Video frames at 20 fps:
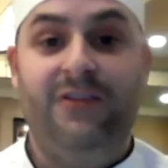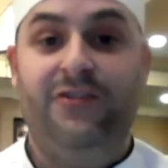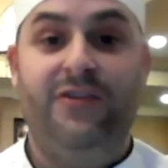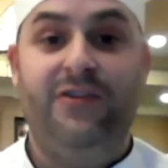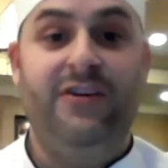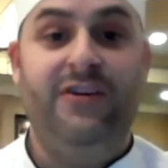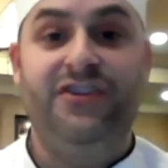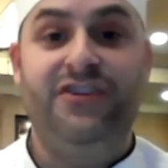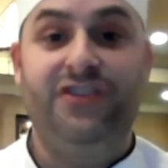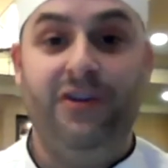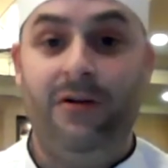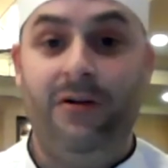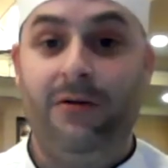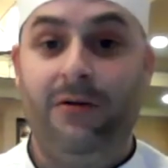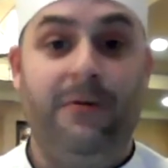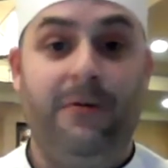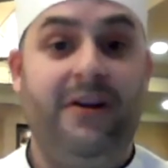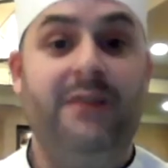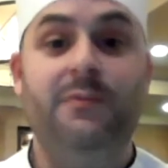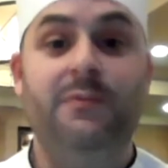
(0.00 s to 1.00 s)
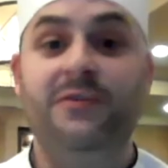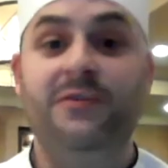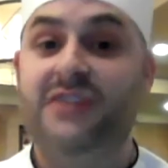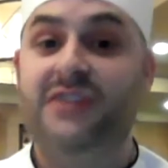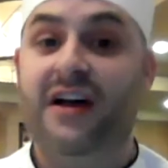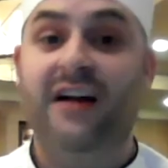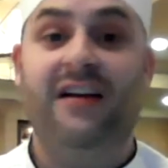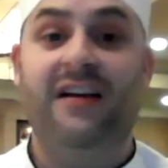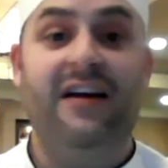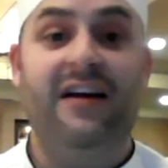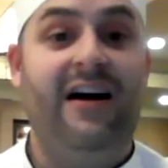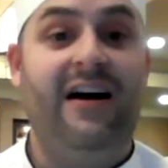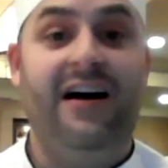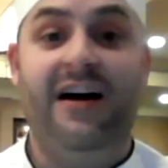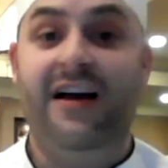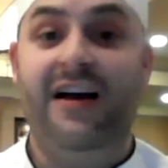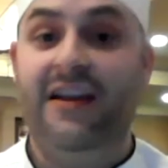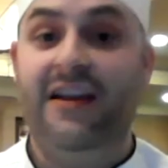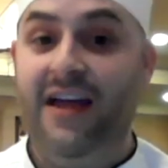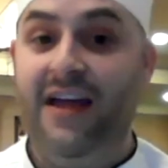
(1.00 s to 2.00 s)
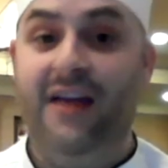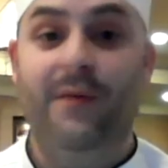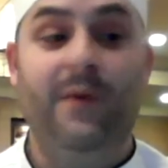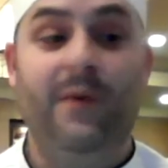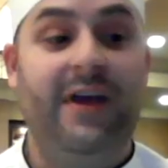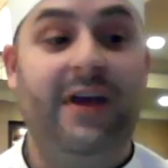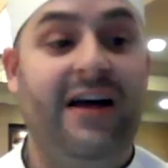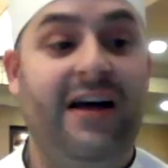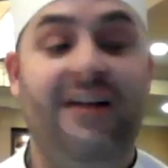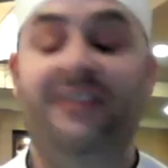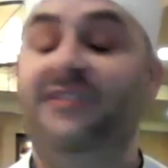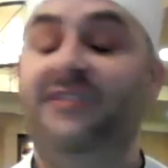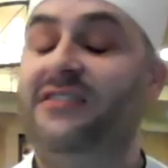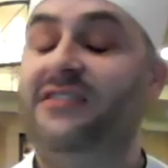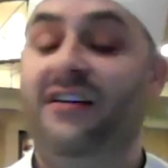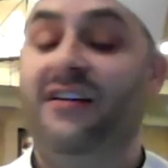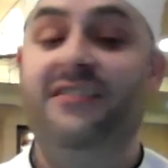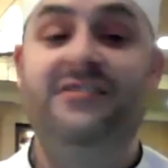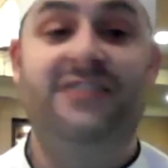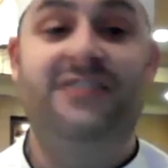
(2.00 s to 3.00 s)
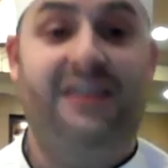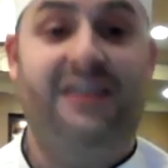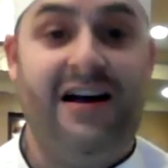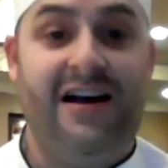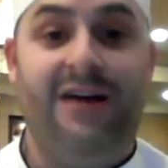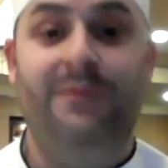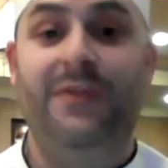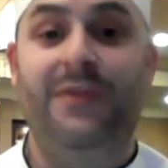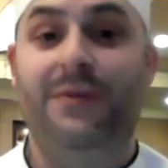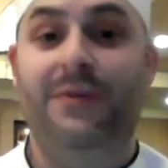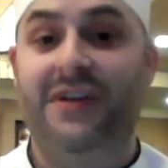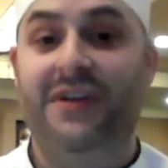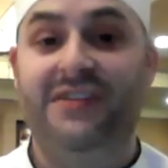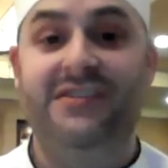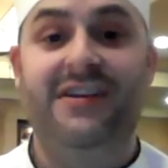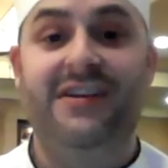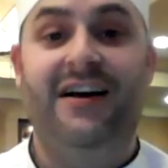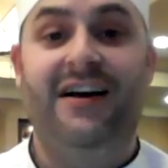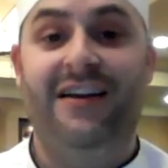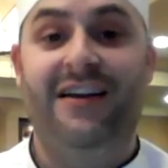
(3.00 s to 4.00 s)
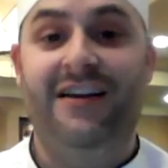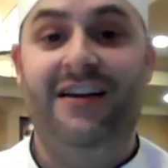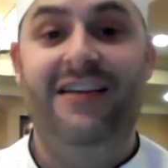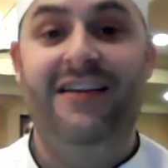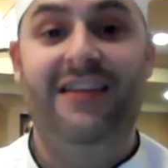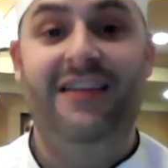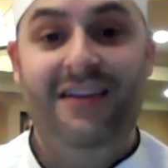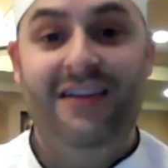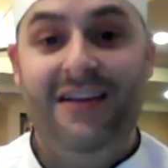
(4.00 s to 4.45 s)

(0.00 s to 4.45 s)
traditional Greek moussaka on, and we got tons of compliments on it.